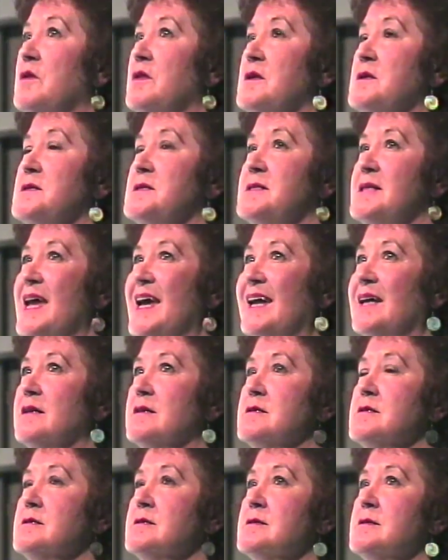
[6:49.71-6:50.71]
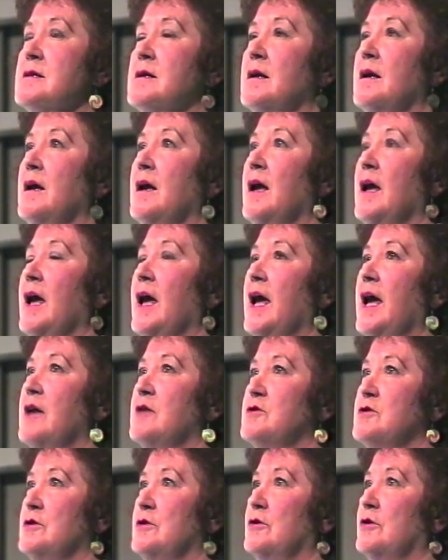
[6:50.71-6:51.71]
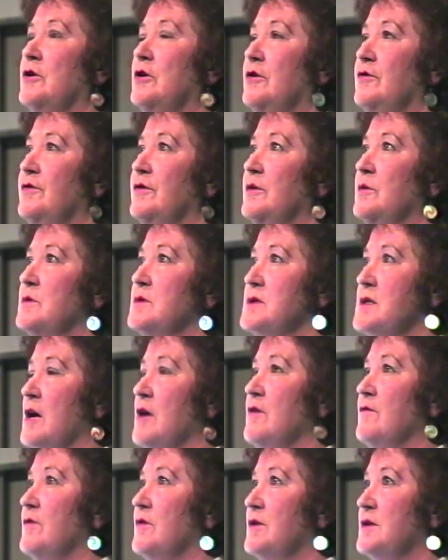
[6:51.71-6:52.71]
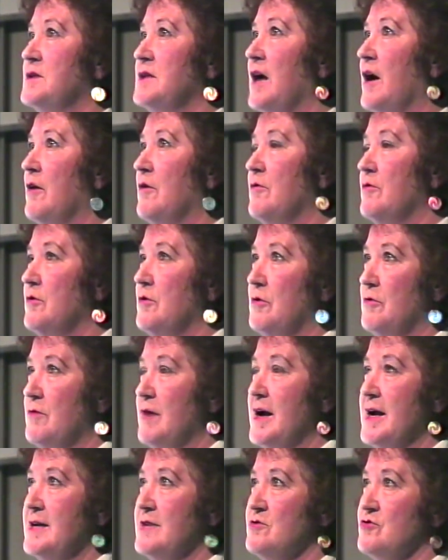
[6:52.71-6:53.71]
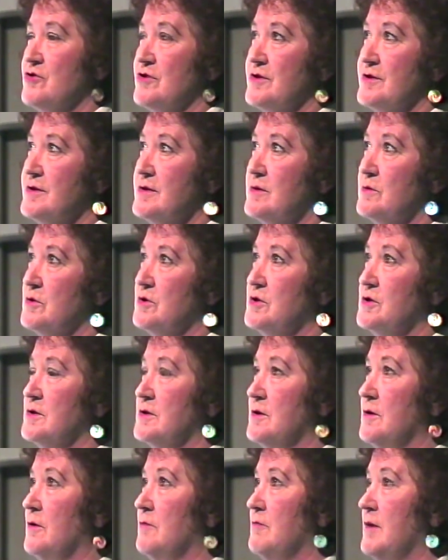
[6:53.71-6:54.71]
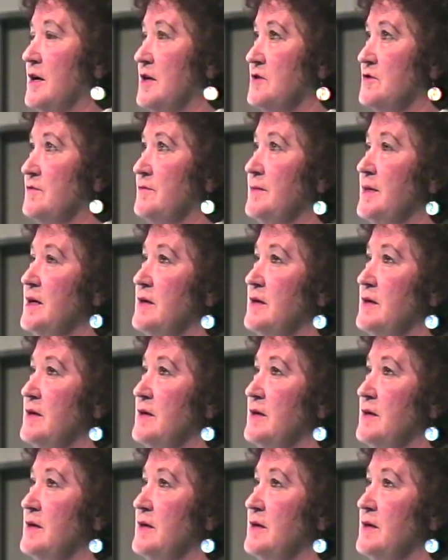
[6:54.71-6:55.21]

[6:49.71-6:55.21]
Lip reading: within seconds, it took off and it was over the Tararua Ranges, which is a range of